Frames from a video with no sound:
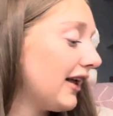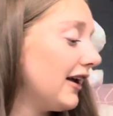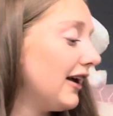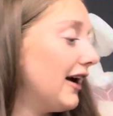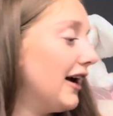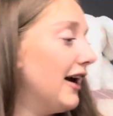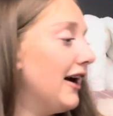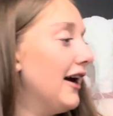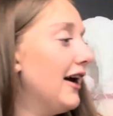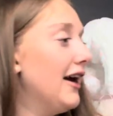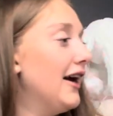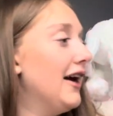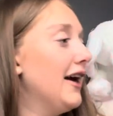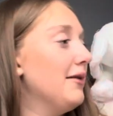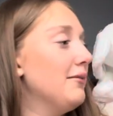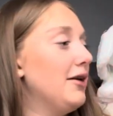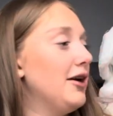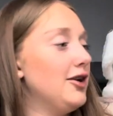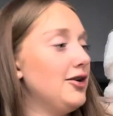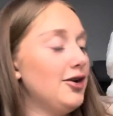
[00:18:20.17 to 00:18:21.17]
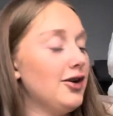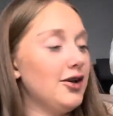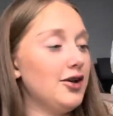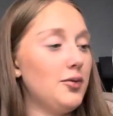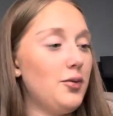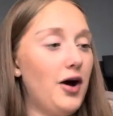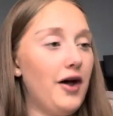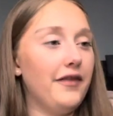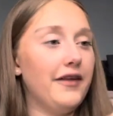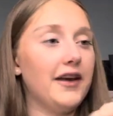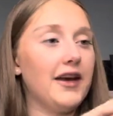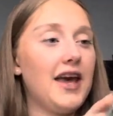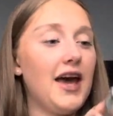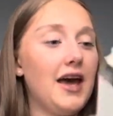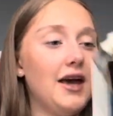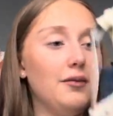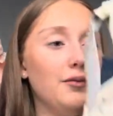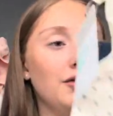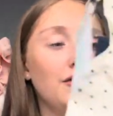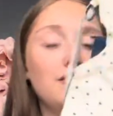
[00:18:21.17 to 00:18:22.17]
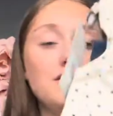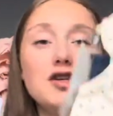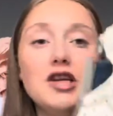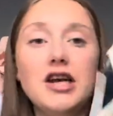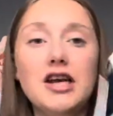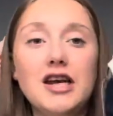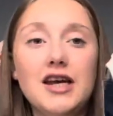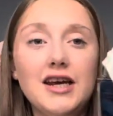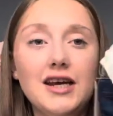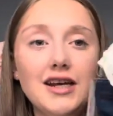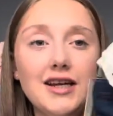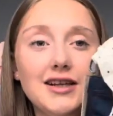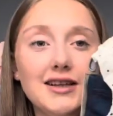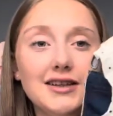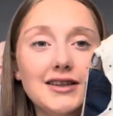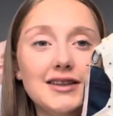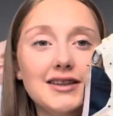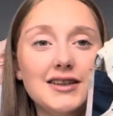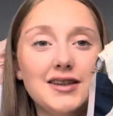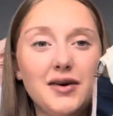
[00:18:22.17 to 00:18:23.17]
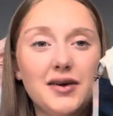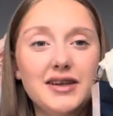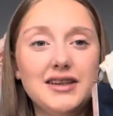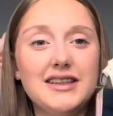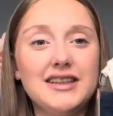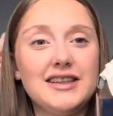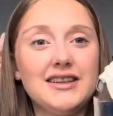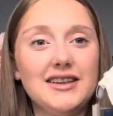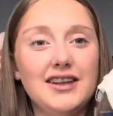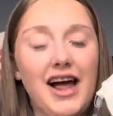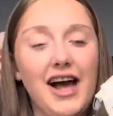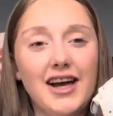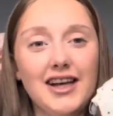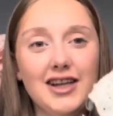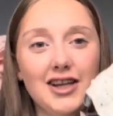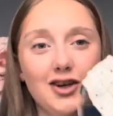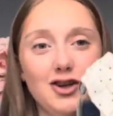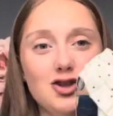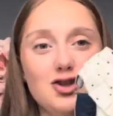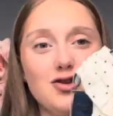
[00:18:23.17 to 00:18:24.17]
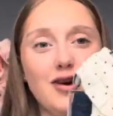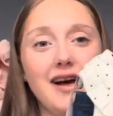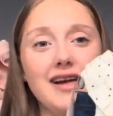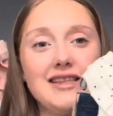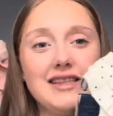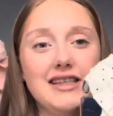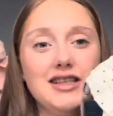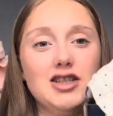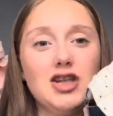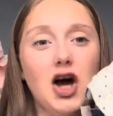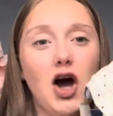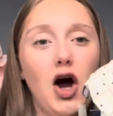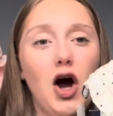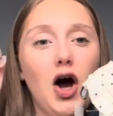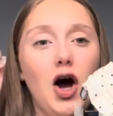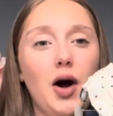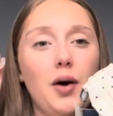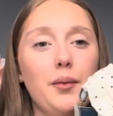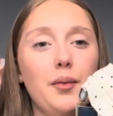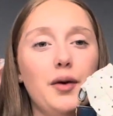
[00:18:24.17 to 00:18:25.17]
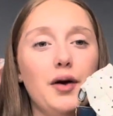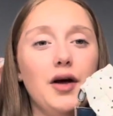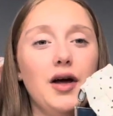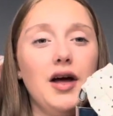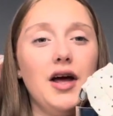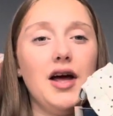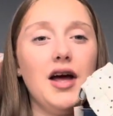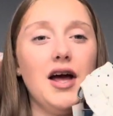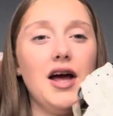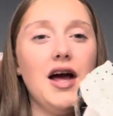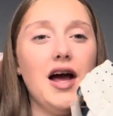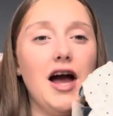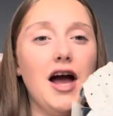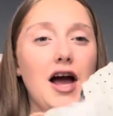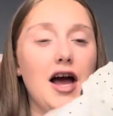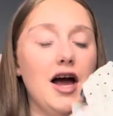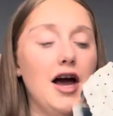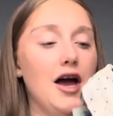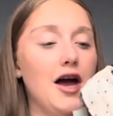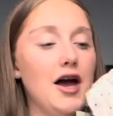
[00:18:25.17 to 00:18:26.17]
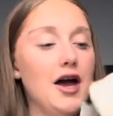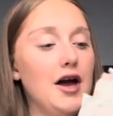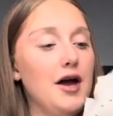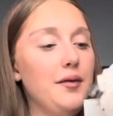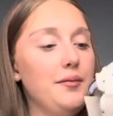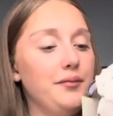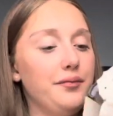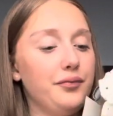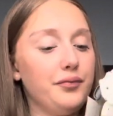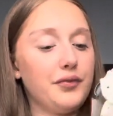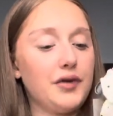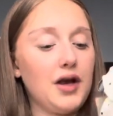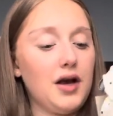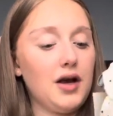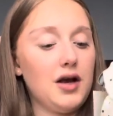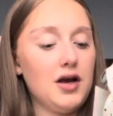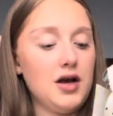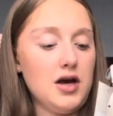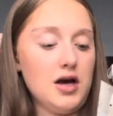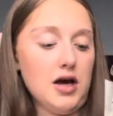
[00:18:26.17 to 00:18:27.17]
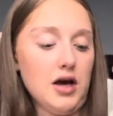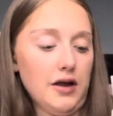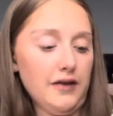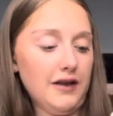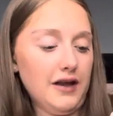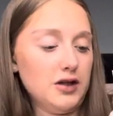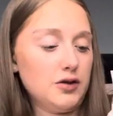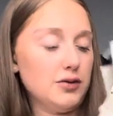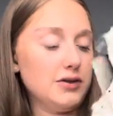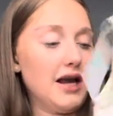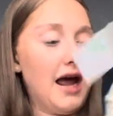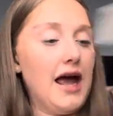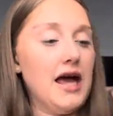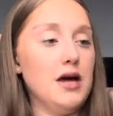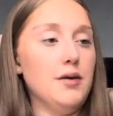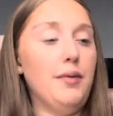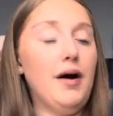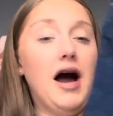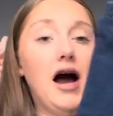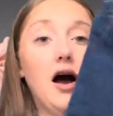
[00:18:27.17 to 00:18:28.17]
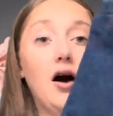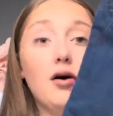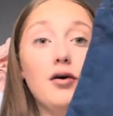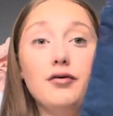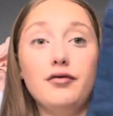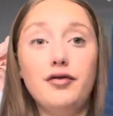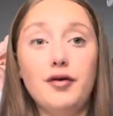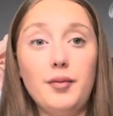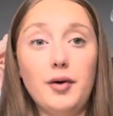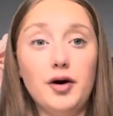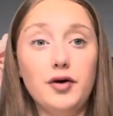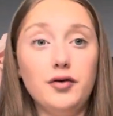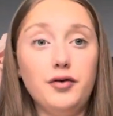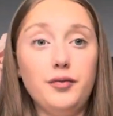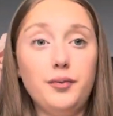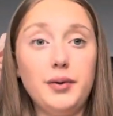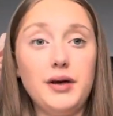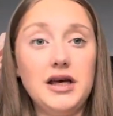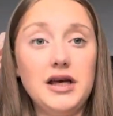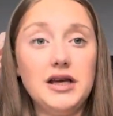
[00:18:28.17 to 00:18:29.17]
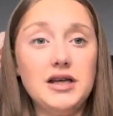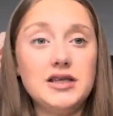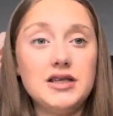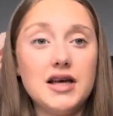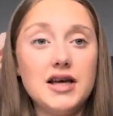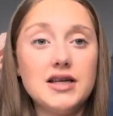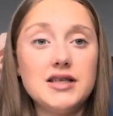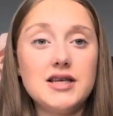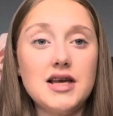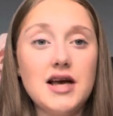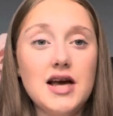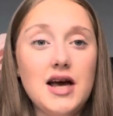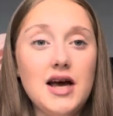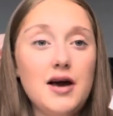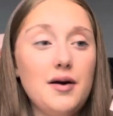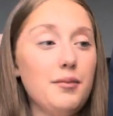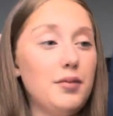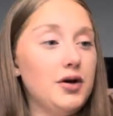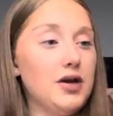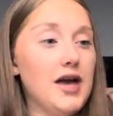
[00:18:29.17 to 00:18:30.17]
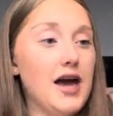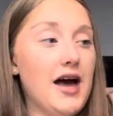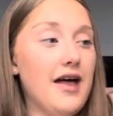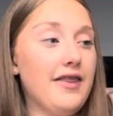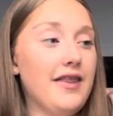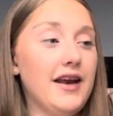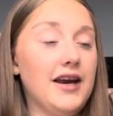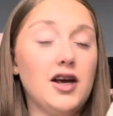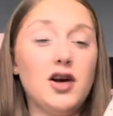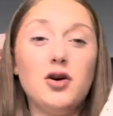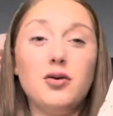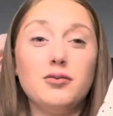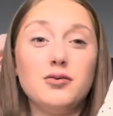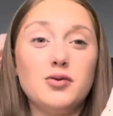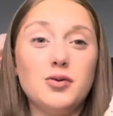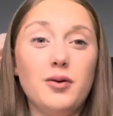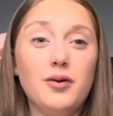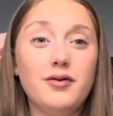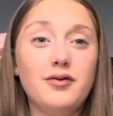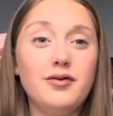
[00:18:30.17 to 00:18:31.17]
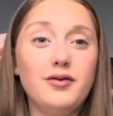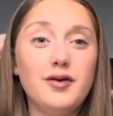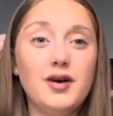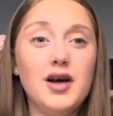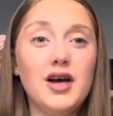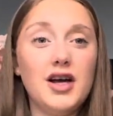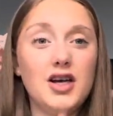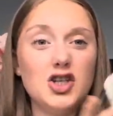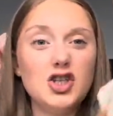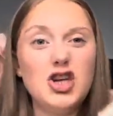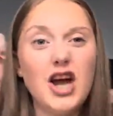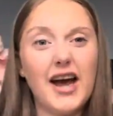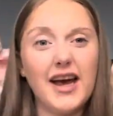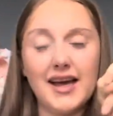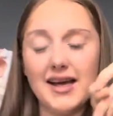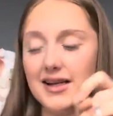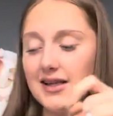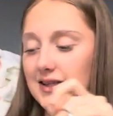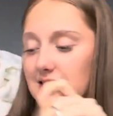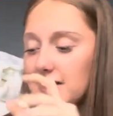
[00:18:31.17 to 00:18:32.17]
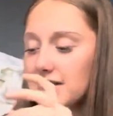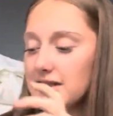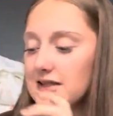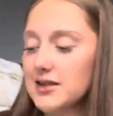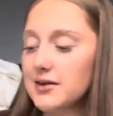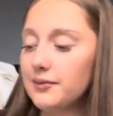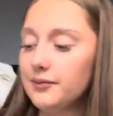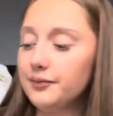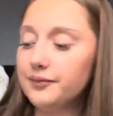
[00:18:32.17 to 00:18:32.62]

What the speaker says: Another one that came with jeans. So it's like a little dressy top. This was £8 for both pieces. But yeah, and then it comes with jeggings.